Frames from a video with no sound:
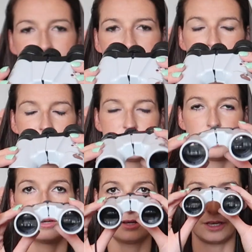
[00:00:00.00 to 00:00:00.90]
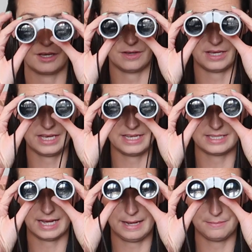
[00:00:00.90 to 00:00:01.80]
They are so cute.
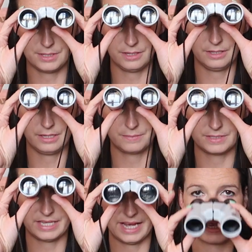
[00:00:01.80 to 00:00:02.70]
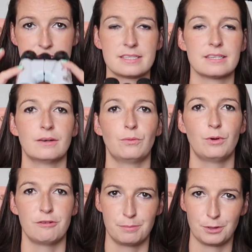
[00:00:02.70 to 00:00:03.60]
He's absolutely obsessed
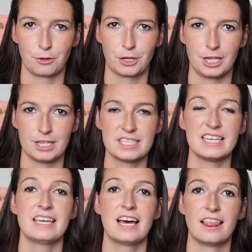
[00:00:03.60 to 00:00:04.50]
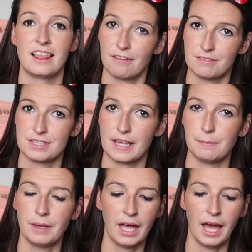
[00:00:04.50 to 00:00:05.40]
with binoculars. He loves
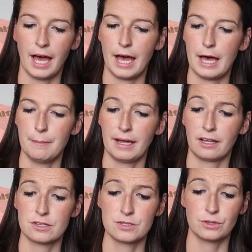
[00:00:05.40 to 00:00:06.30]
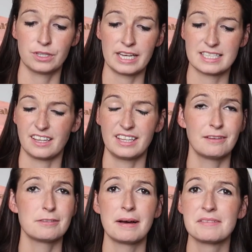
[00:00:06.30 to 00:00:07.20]
them. And I saw these, and I
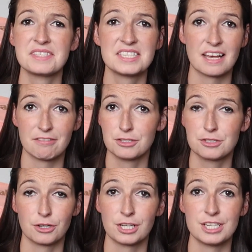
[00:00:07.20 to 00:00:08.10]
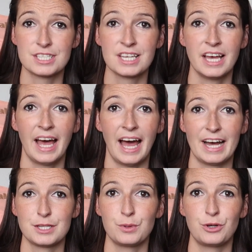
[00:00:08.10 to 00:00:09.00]
think it was about $7
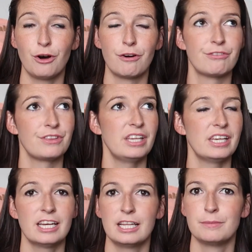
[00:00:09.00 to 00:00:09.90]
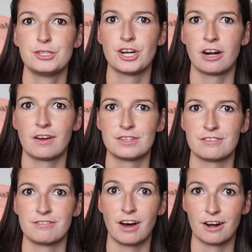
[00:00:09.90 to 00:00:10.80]
as we got off the Kilimanjaro
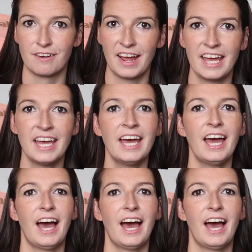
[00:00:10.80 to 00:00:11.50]
safari.